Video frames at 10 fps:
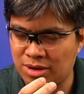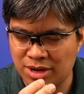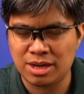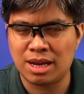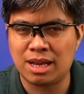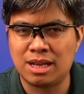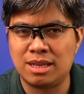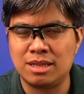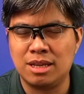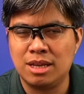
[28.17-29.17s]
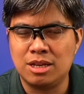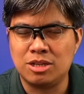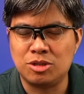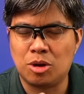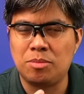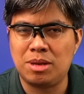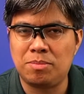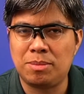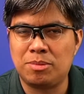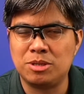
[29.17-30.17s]
critical that so many
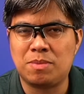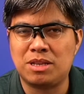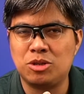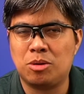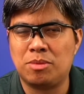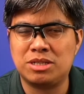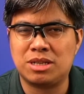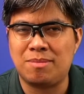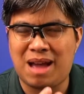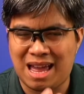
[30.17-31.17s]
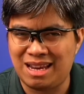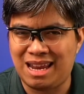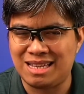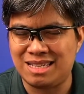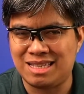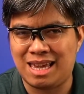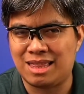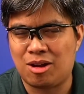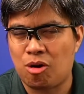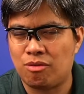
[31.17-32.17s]
people spend so much time analyzing
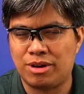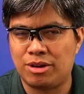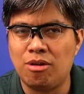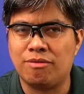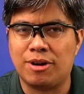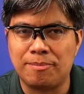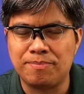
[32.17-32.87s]
data over and over.